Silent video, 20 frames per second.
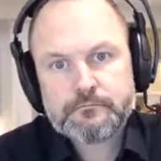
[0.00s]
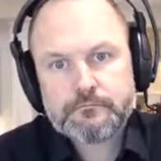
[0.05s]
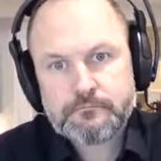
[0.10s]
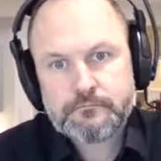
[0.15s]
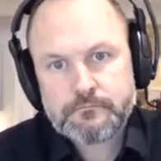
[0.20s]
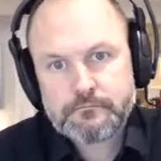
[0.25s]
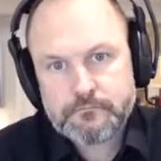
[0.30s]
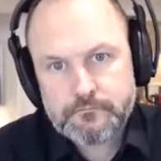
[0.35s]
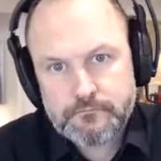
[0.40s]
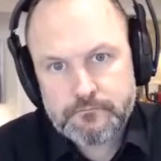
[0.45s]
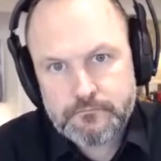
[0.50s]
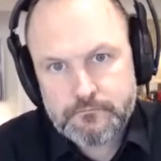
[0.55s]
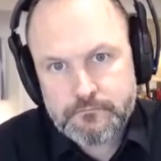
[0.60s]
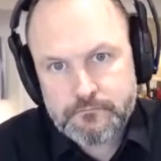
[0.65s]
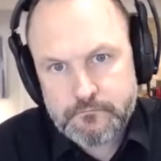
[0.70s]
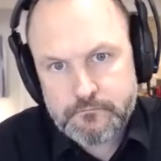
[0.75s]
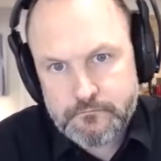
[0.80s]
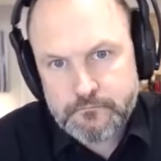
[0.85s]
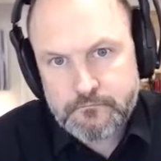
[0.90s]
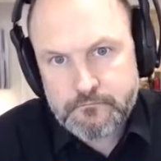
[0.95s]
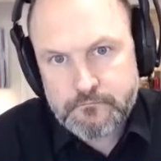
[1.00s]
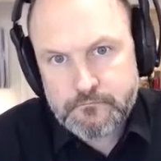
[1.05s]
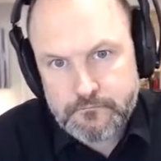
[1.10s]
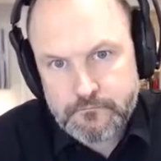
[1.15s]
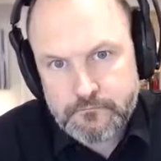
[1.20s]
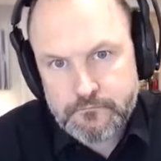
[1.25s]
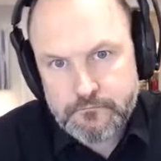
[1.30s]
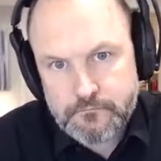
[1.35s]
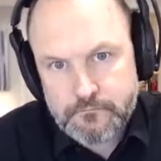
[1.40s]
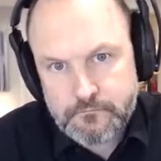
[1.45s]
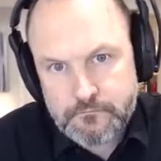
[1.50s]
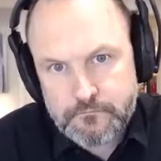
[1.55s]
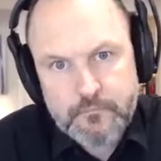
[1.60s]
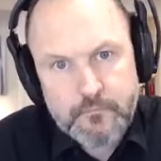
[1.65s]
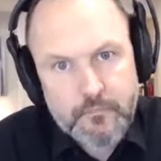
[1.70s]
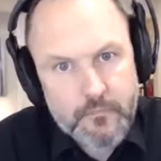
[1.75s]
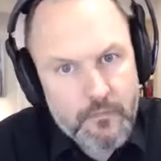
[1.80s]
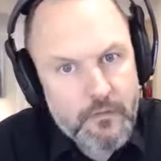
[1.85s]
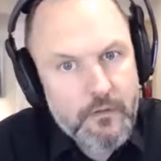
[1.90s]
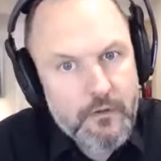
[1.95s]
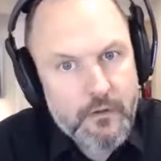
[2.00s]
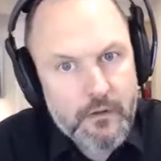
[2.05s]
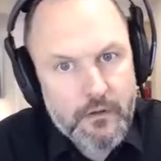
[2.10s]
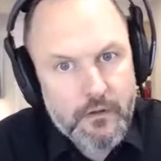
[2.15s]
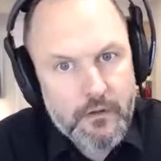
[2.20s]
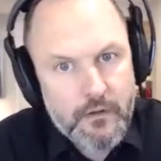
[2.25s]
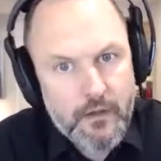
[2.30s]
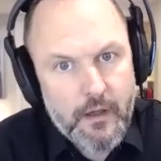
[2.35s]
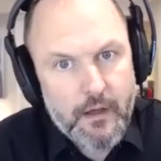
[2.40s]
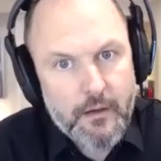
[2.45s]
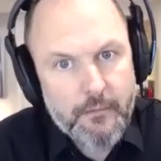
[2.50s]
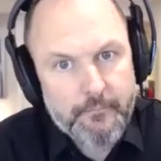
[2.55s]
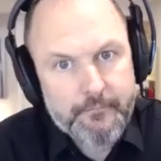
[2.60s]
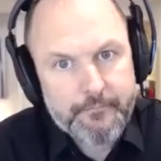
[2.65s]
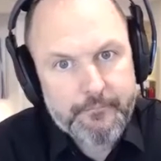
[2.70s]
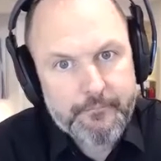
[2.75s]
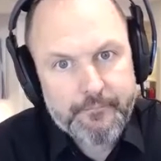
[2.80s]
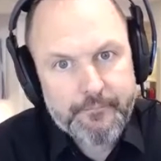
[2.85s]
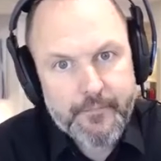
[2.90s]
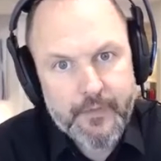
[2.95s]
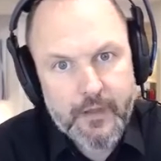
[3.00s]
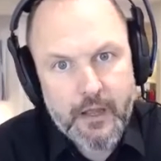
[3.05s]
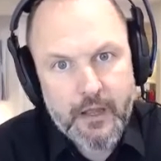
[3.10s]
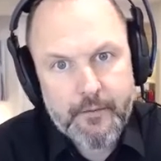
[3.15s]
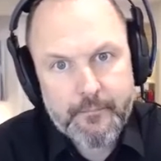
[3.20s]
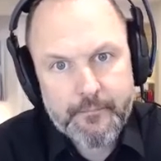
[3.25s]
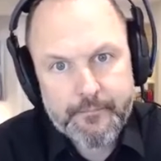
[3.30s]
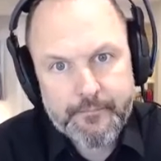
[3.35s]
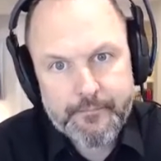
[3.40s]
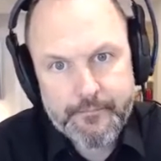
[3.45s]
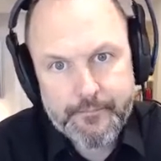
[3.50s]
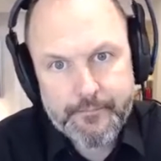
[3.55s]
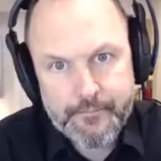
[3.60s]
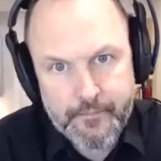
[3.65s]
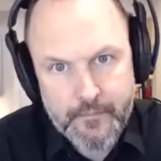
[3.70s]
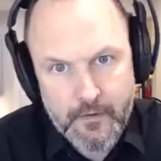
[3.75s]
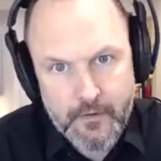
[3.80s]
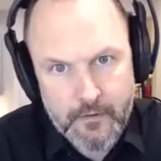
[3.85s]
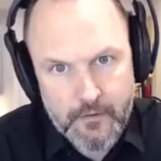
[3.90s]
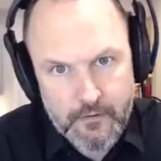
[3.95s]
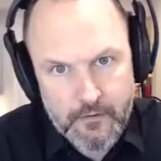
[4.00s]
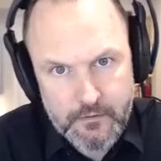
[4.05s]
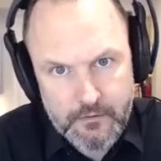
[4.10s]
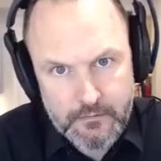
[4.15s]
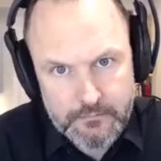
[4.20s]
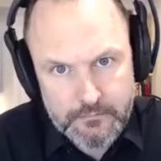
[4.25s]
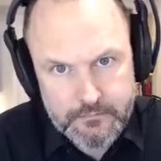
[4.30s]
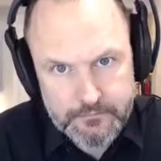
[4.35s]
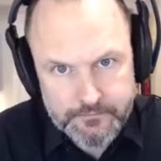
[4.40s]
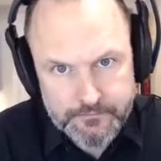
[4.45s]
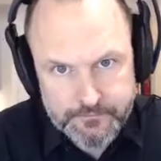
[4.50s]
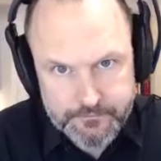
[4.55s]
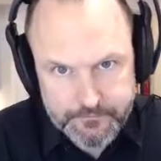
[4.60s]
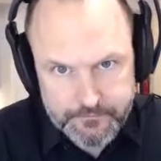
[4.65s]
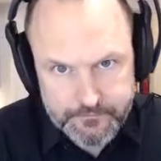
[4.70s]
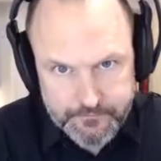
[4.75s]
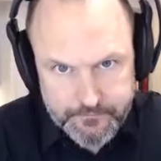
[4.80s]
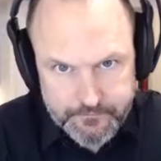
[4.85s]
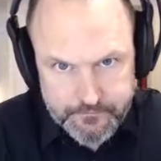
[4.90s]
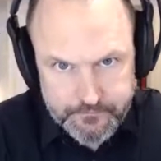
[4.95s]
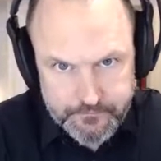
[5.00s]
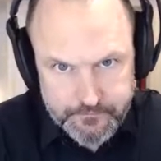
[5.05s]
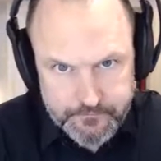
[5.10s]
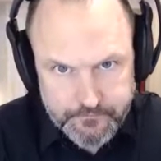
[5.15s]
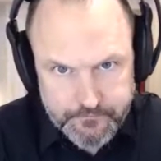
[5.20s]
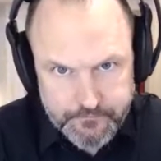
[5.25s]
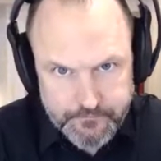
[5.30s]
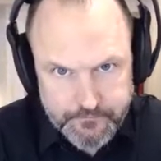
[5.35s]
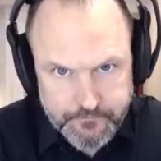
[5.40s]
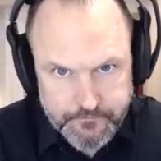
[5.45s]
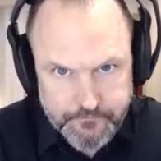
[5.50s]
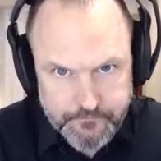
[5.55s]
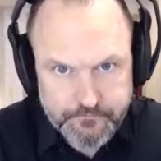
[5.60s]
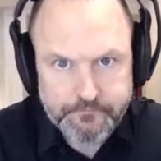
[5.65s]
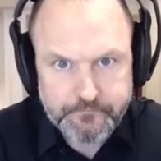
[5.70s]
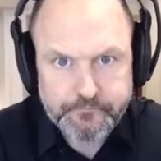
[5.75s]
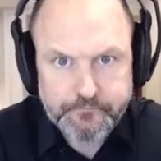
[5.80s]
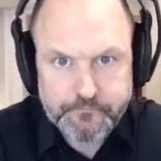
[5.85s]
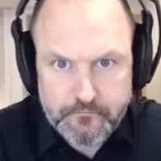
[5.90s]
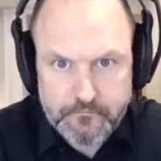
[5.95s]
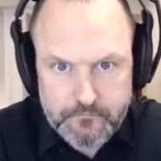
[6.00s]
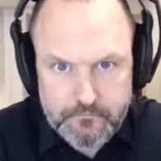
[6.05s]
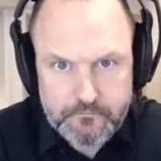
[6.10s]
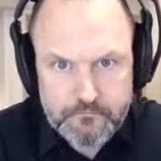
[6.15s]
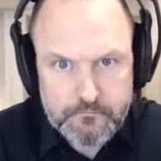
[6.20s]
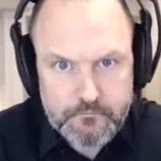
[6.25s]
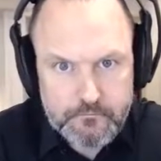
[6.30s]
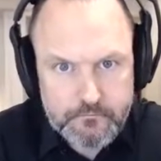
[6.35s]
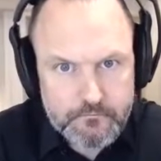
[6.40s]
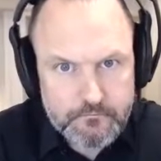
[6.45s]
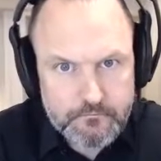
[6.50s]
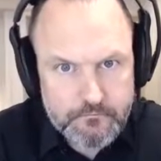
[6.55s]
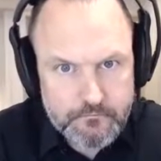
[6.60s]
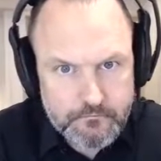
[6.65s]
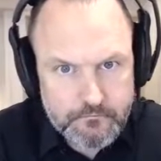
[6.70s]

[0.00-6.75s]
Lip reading: (not speaking)